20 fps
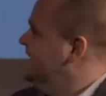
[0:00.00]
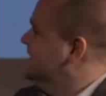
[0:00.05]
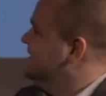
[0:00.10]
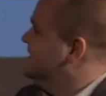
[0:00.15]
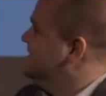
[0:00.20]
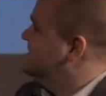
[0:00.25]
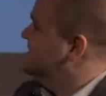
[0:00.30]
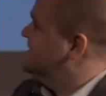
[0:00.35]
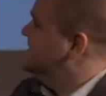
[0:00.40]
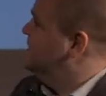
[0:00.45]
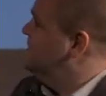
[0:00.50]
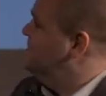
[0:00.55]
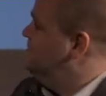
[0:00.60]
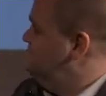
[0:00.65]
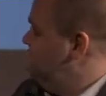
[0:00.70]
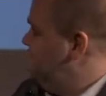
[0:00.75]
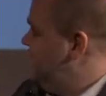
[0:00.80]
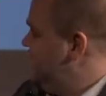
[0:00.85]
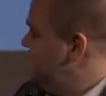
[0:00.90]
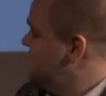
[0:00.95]
So
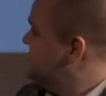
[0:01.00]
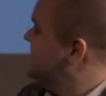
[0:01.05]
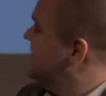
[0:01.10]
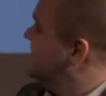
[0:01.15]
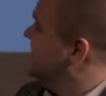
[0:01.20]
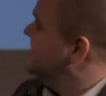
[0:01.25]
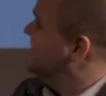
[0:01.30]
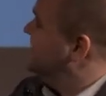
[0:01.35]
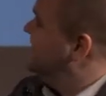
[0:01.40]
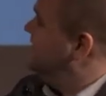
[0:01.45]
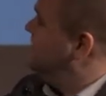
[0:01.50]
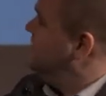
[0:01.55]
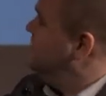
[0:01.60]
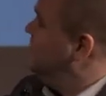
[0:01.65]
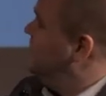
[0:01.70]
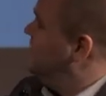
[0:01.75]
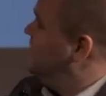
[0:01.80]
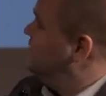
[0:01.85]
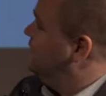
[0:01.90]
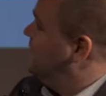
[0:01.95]
basically,
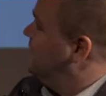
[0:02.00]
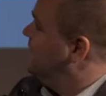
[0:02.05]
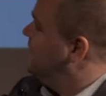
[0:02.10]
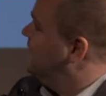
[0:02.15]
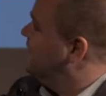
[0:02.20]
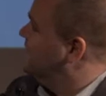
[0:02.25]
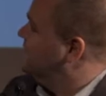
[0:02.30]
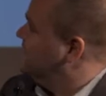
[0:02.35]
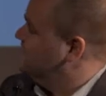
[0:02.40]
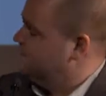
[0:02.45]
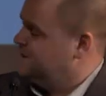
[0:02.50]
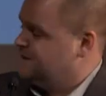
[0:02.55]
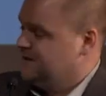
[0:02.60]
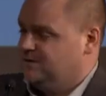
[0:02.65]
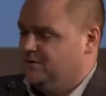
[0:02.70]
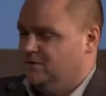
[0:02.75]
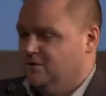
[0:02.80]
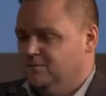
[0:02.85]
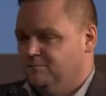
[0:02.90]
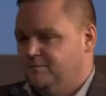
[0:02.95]
what we're
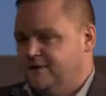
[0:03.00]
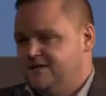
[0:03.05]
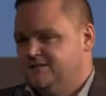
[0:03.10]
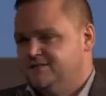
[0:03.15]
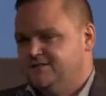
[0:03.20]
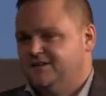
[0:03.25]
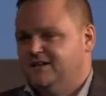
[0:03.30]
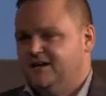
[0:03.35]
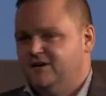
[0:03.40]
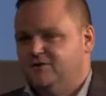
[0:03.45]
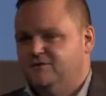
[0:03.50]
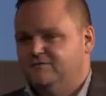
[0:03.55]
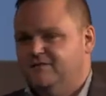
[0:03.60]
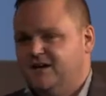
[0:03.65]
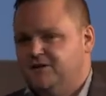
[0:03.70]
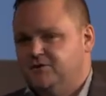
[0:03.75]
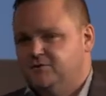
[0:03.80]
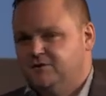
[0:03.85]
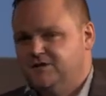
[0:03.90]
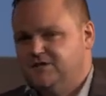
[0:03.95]
arguing, or based on our
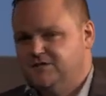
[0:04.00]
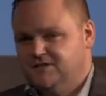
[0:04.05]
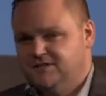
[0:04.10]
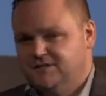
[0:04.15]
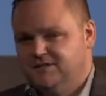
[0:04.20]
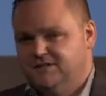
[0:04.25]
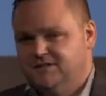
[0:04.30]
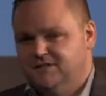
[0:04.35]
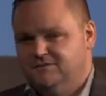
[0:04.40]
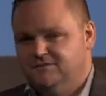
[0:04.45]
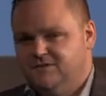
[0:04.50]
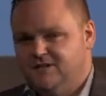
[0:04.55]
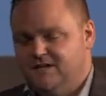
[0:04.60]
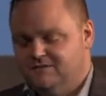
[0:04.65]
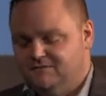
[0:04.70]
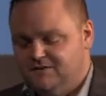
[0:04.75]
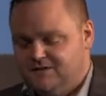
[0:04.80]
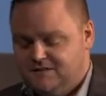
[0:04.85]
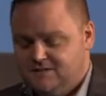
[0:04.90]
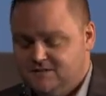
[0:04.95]
evaluation of the
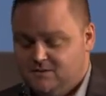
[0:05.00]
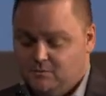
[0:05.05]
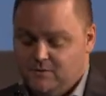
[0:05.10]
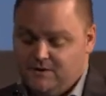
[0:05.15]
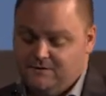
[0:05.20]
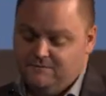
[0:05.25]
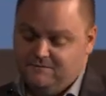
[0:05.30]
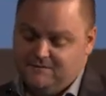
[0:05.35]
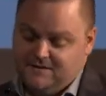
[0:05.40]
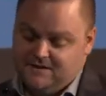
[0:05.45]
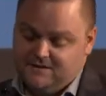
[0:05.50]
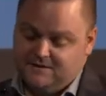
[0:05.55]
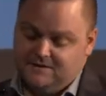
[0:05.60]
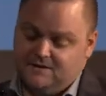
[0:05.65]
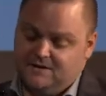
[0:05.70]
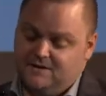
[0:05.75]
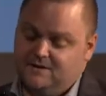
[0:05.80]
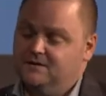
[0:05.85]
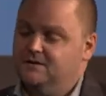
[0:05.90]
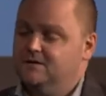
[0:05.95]
evidence, we think
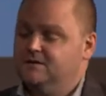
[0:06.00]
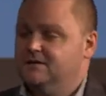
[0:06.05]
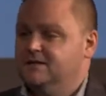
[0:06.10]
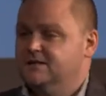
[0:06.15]
that